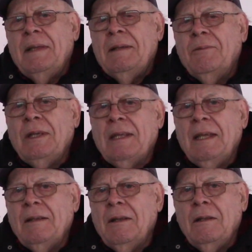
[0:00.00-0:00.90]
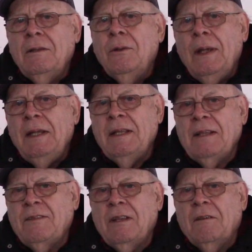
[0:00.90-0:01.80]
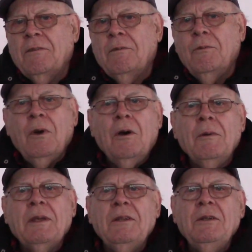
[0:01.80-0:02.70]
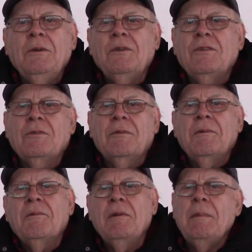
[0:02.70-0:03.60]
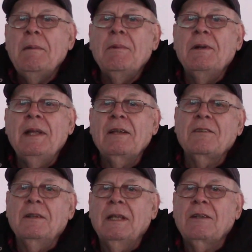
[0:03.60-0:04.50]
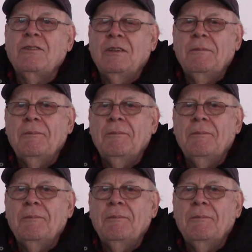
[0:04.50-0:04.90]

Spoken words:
We can't do any of that stuff. All we can do is remember next election.